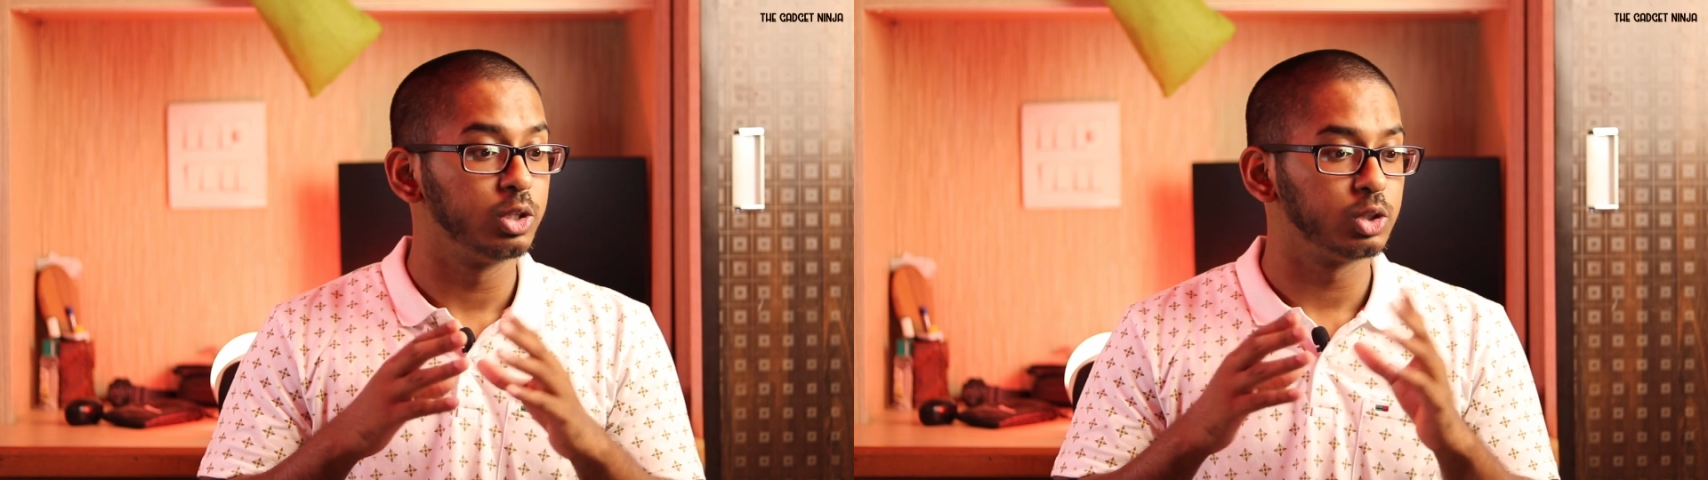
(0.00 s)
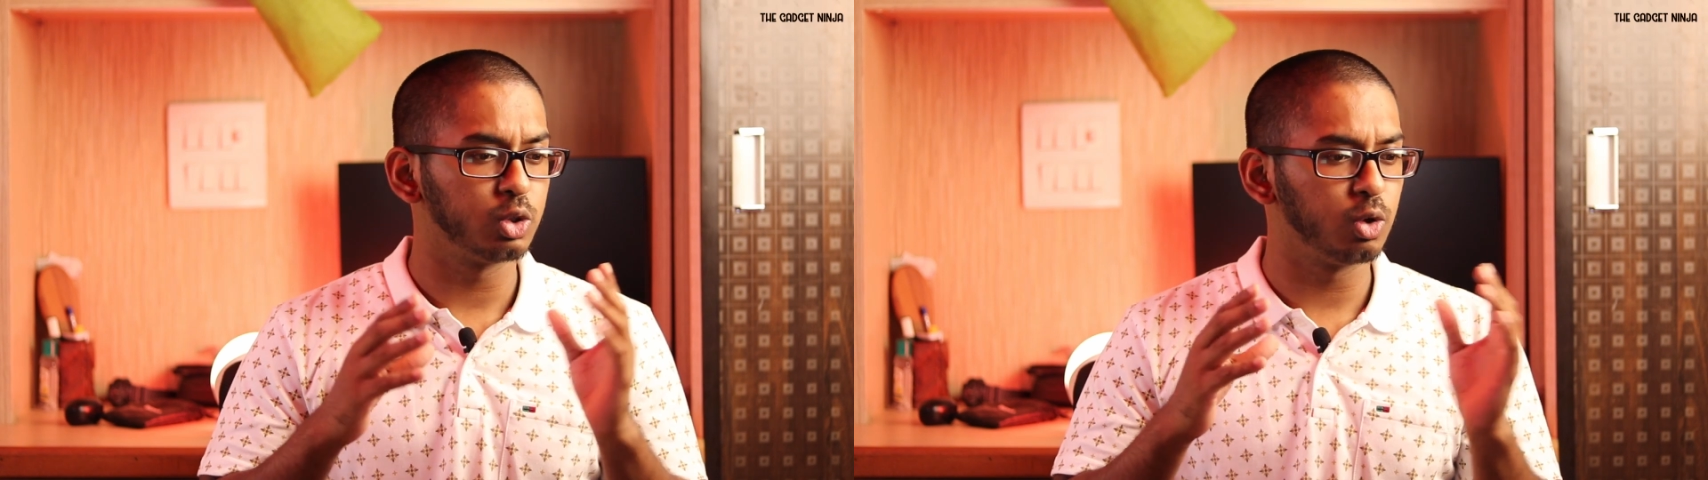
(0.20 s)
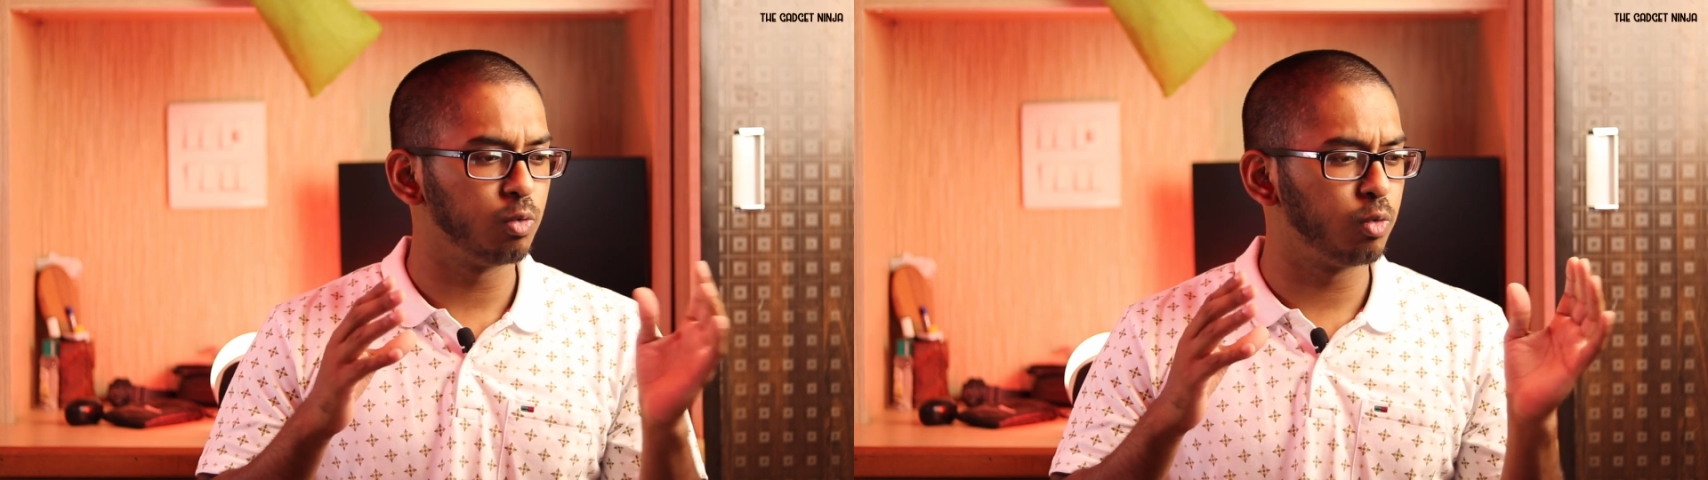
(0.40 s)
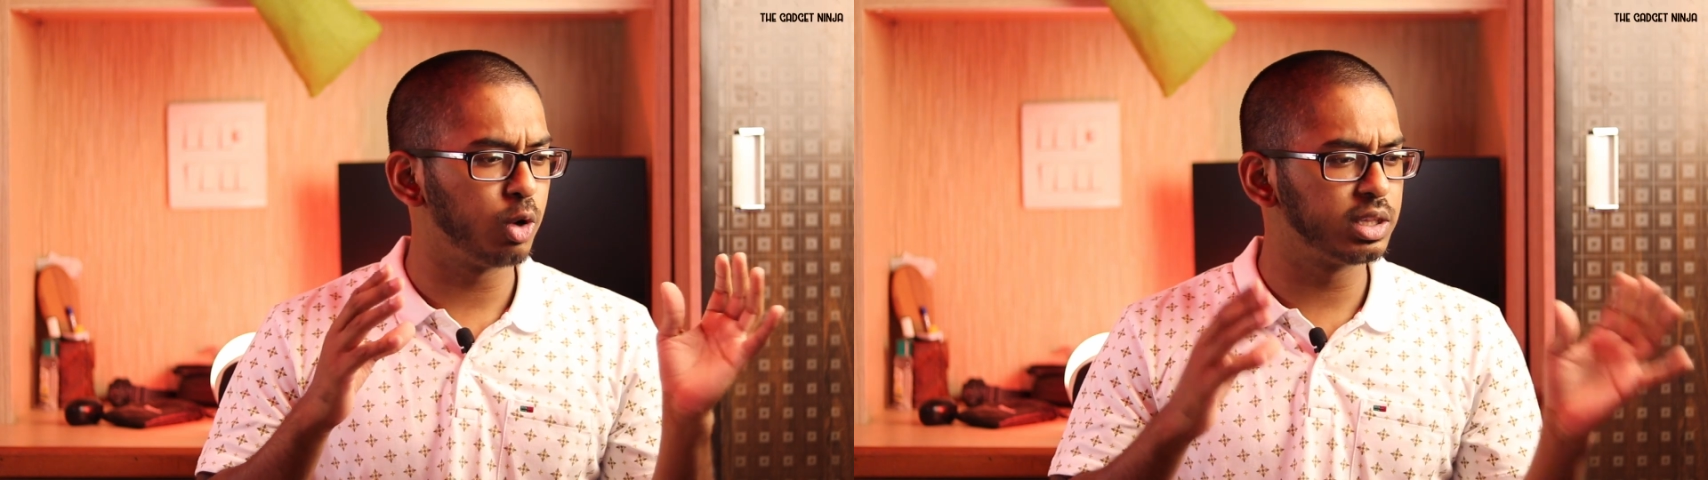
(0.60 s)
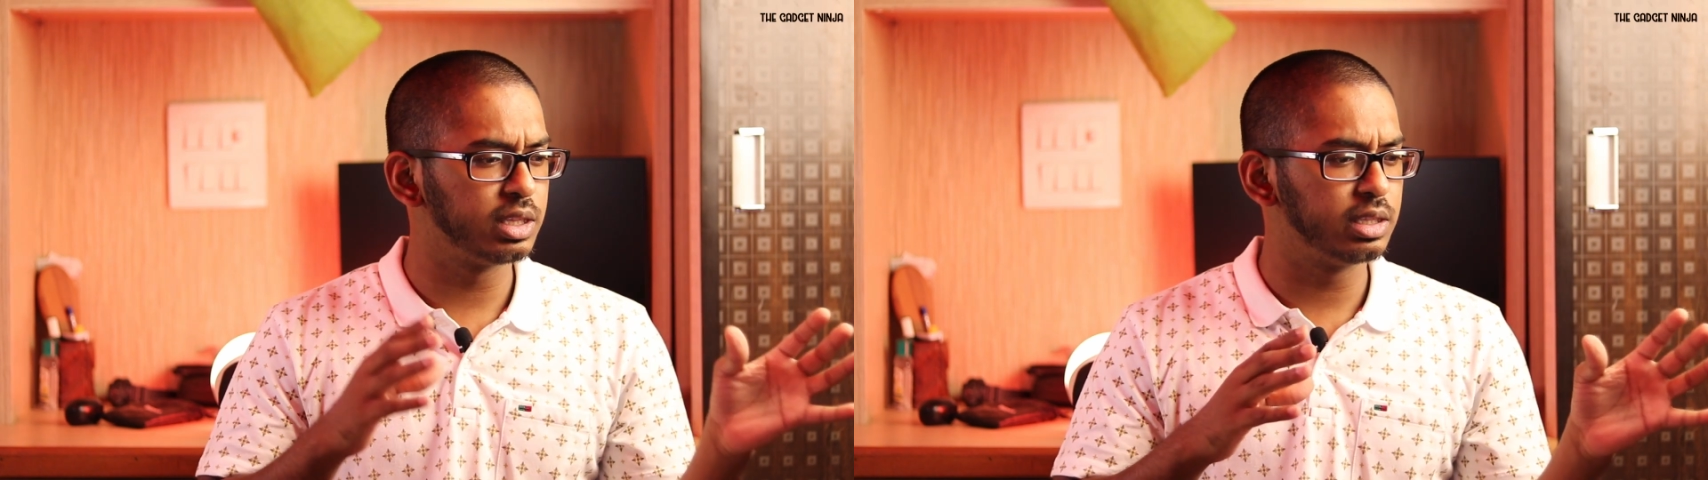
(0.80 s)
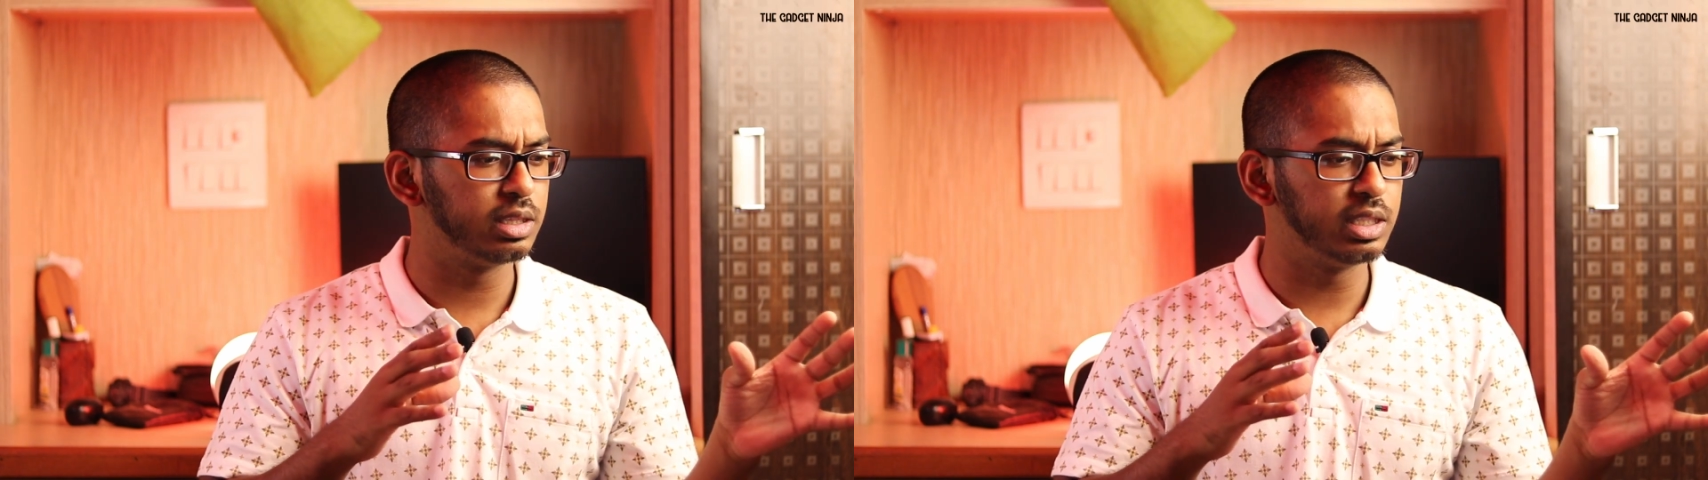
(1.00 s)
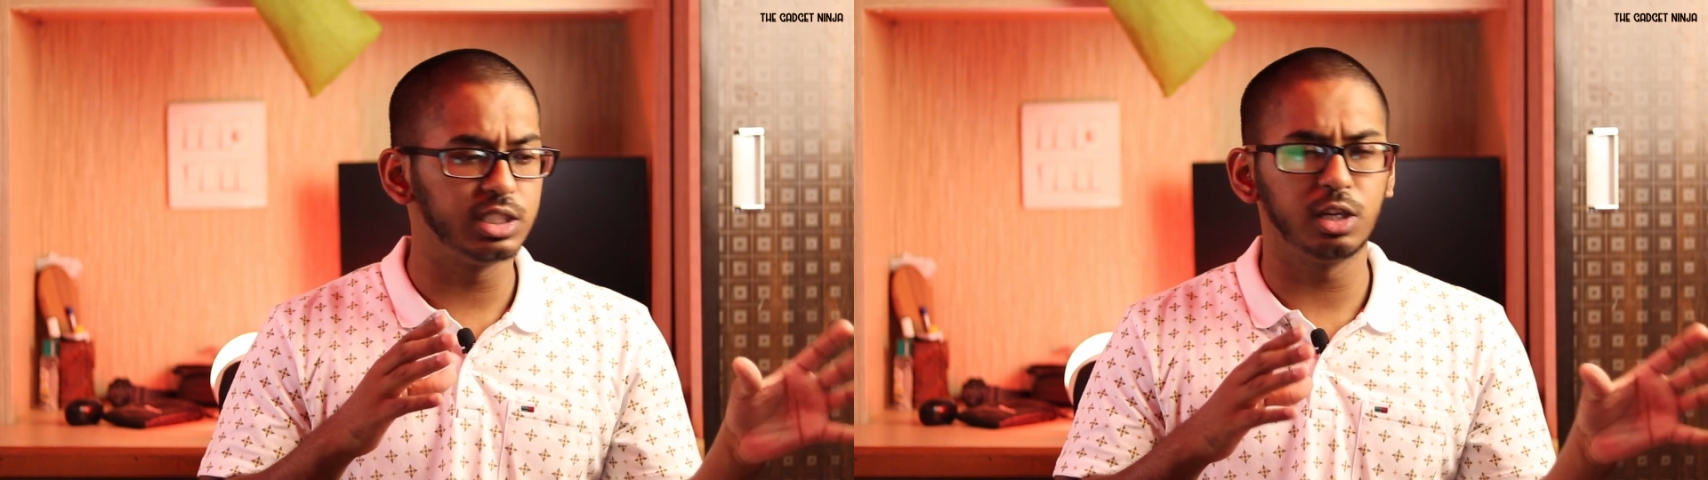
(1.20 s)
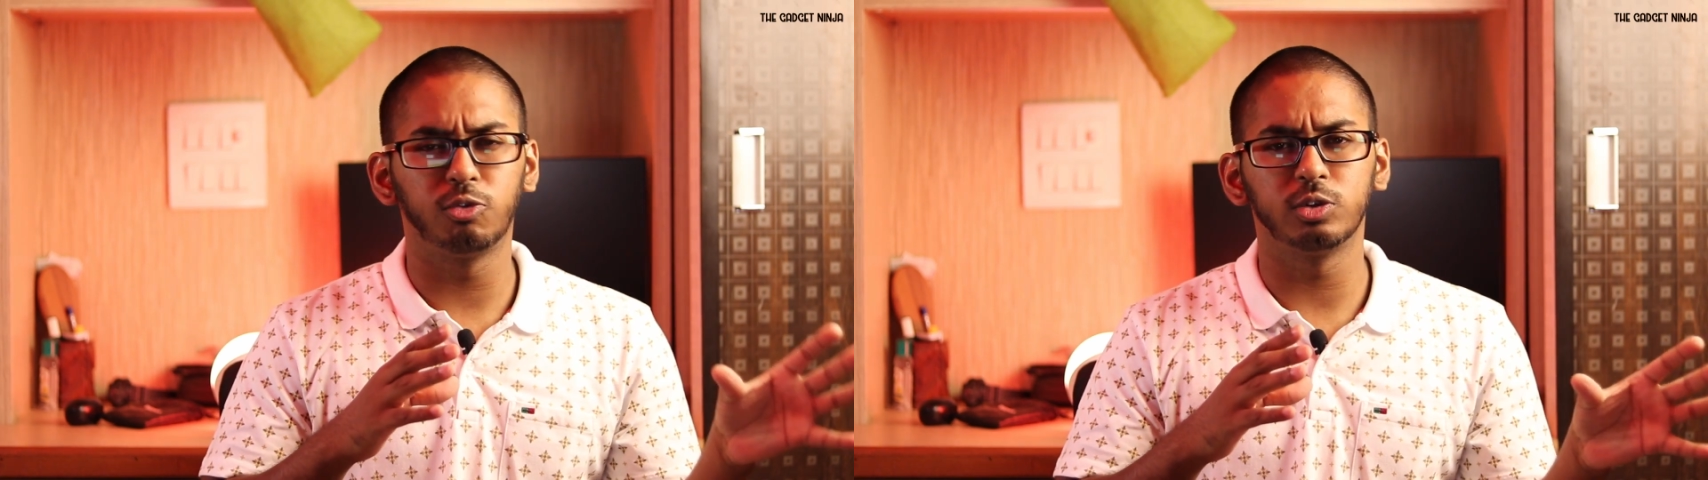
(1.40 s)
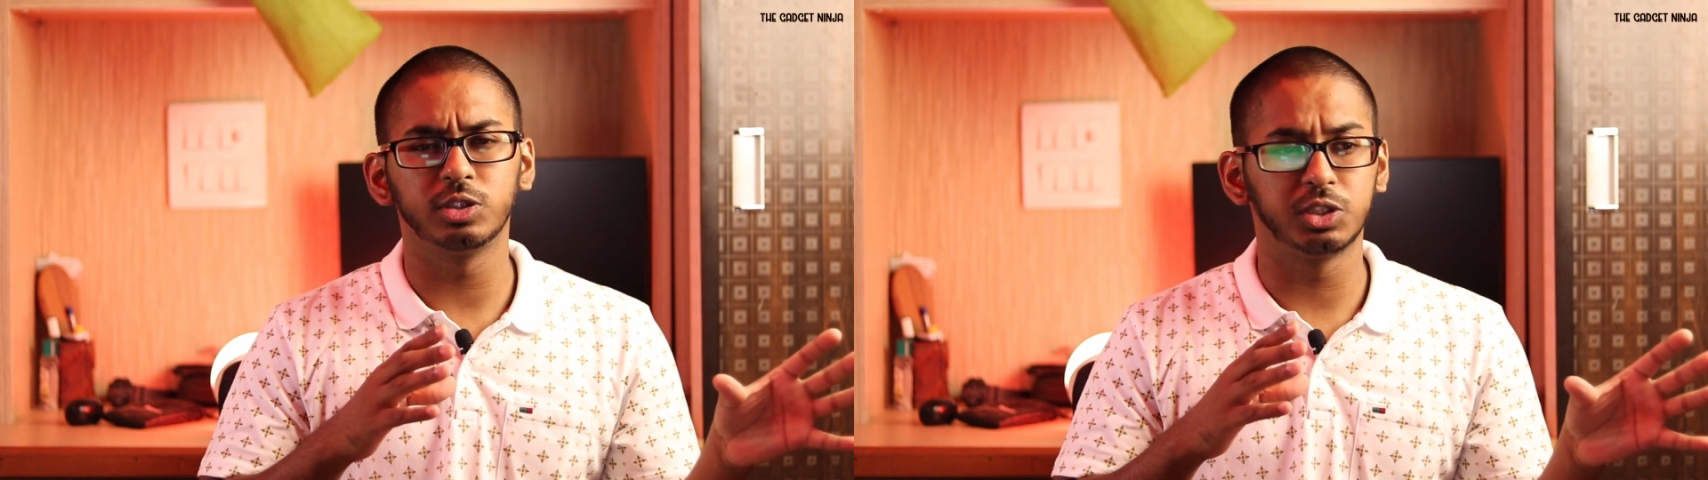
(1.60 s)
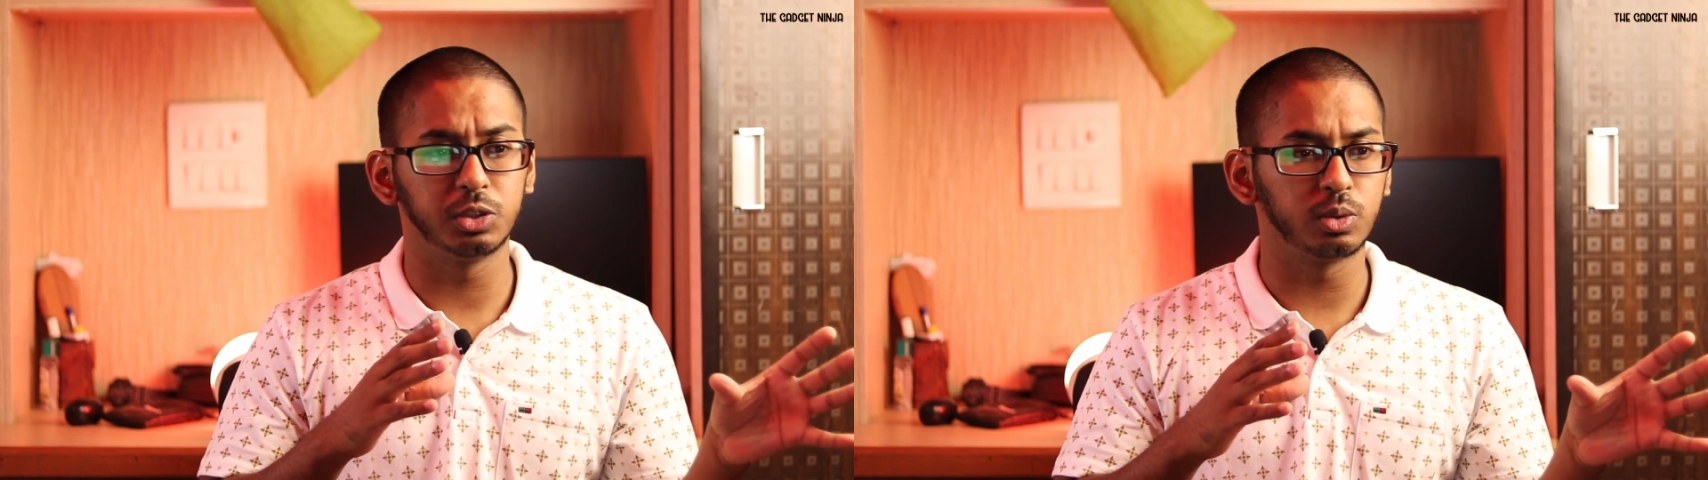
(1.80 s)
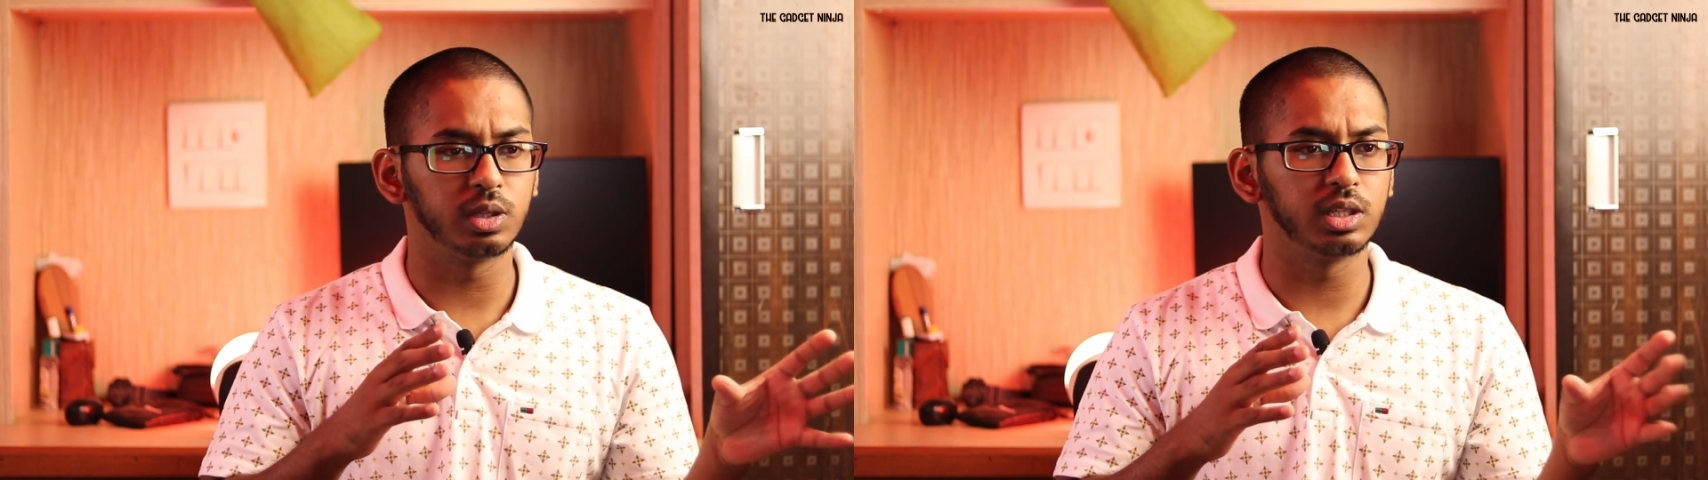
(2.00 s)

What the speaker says: So what these earphones do